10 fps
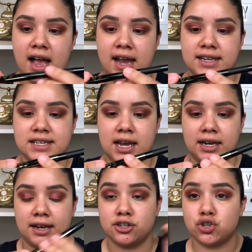Eye
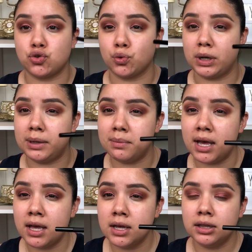Tech Extreme
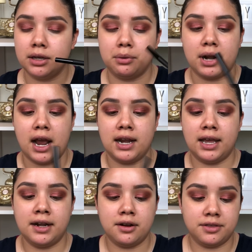liquid
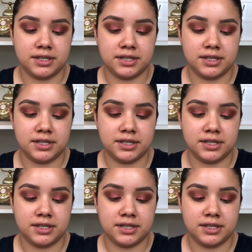eyeliner.